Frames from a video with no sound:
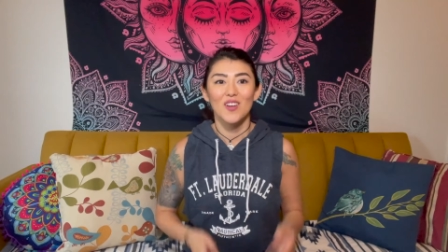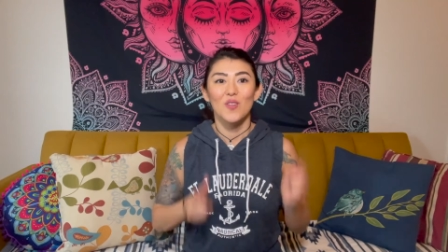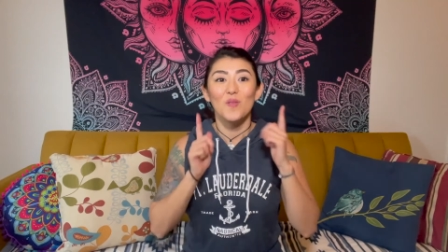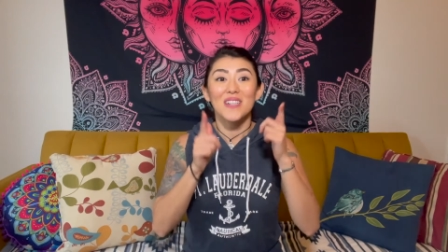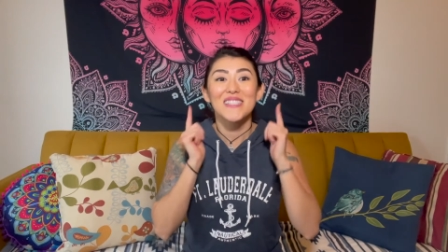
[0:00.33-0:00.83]

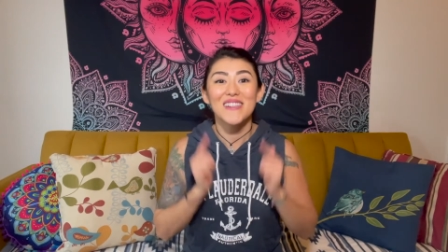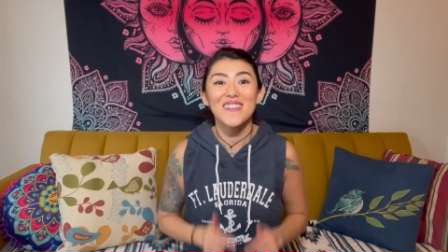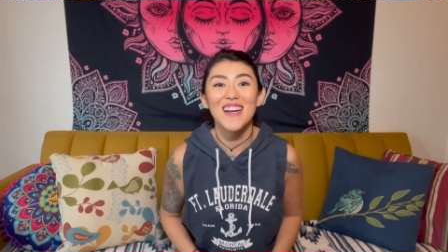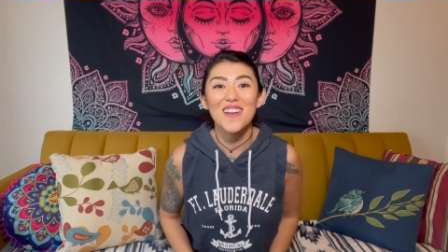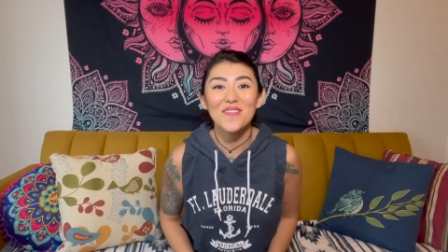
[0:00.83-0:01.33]
What's
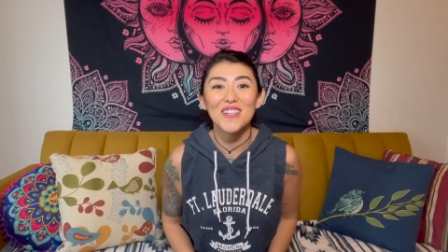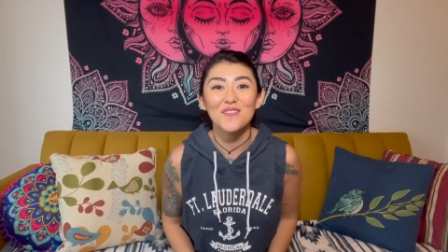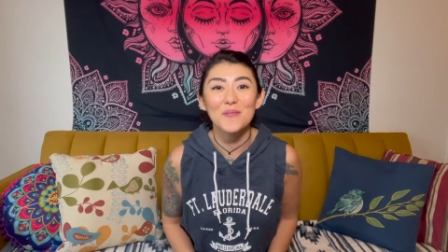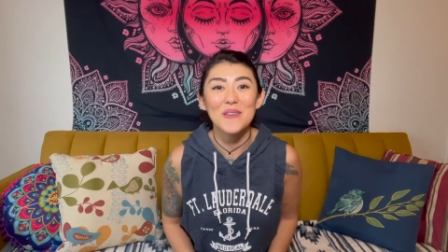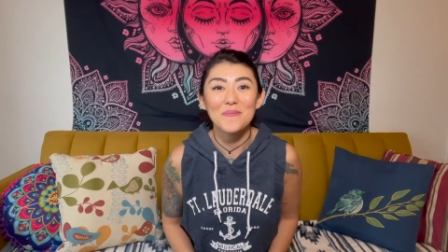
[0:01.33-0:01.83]
going on
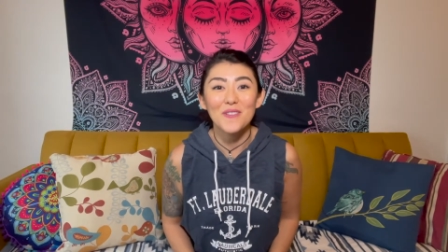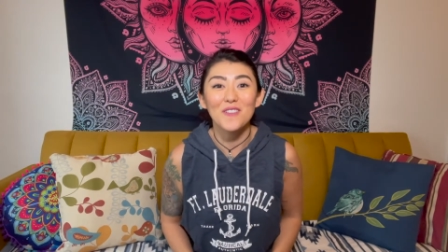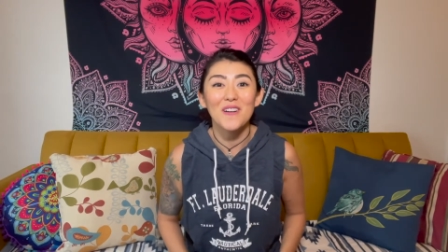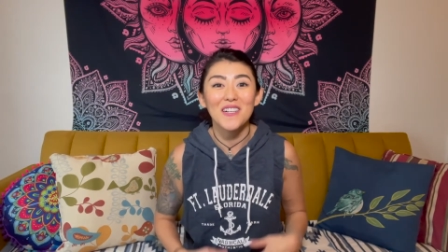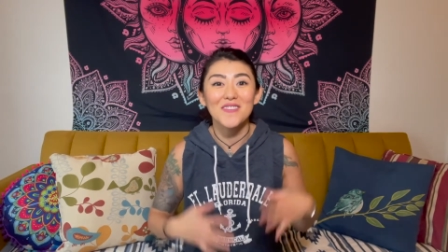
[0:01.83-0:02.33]
beautiful
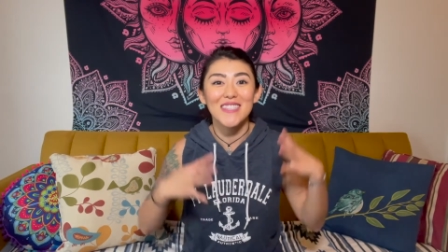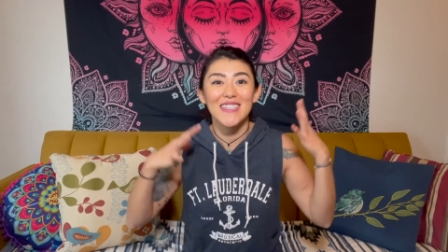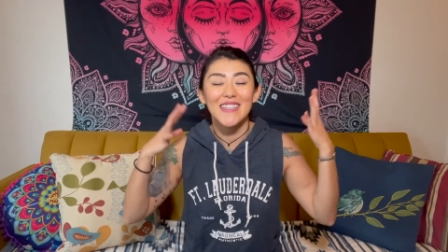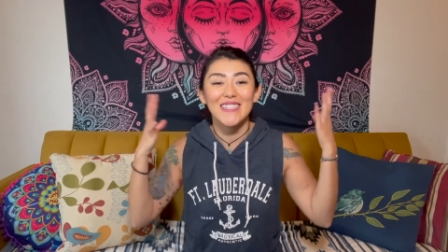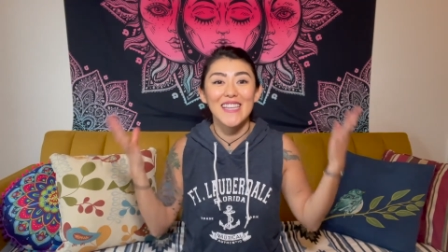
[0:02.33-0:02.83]
people? Welcome to Daily